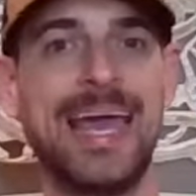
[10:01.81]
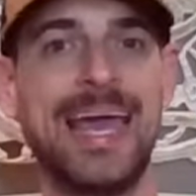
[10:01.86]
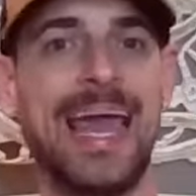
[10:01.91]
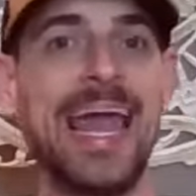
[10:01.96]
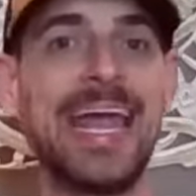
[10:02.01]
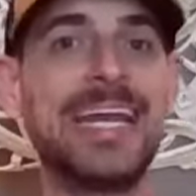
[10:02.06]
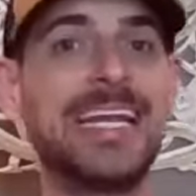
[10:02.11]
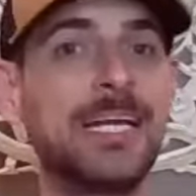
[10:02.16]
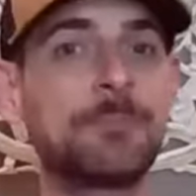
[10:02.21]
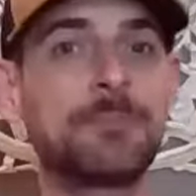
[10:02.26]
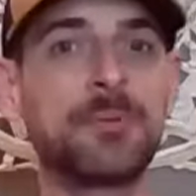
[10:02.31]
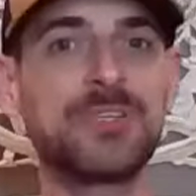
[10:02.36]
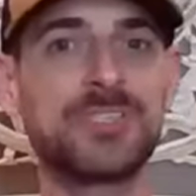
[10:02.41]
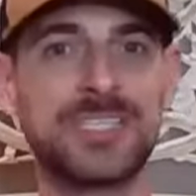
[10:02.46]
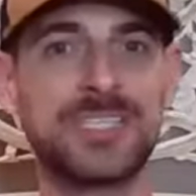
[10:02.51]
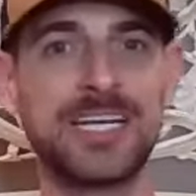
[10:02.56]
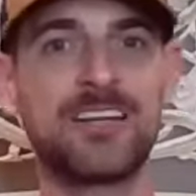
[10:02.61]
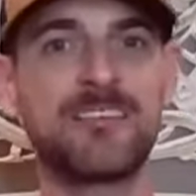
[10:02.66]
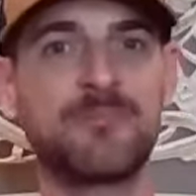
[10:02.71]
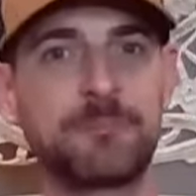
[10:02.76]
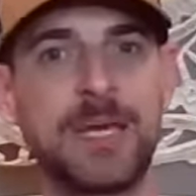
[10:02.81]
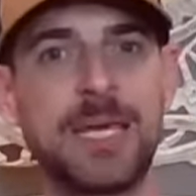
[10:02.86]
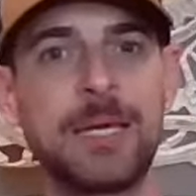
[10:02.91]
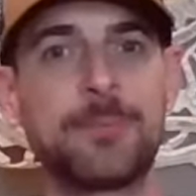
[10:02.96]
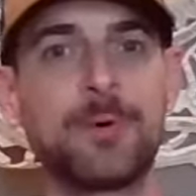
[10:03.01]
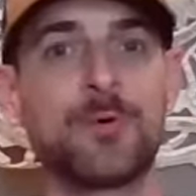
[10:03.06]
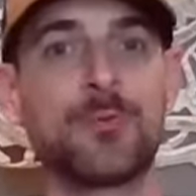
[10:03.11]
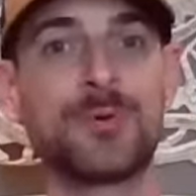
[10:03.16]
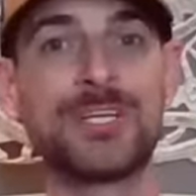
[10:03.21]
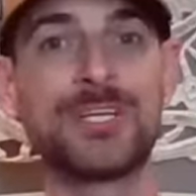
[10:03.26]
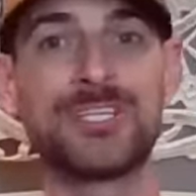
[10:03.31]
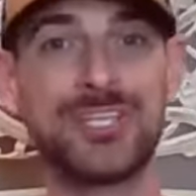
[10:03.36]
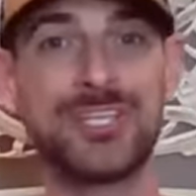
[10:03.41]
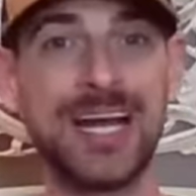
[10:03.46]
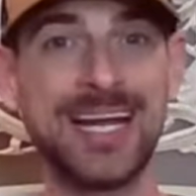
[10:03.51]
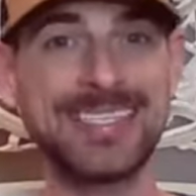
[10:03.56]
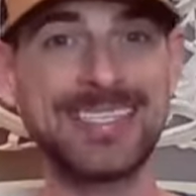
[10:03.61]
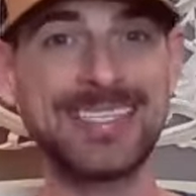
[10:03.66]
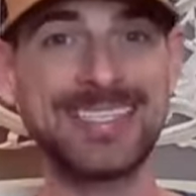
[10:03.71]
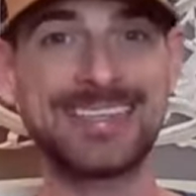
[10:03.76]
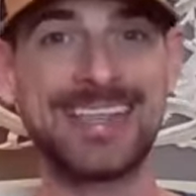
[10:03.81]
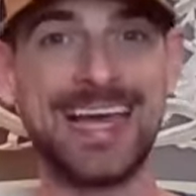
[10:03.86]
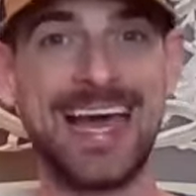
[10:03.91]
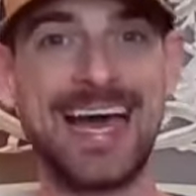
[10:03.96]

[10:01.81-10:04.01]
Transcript: 80% of people rejected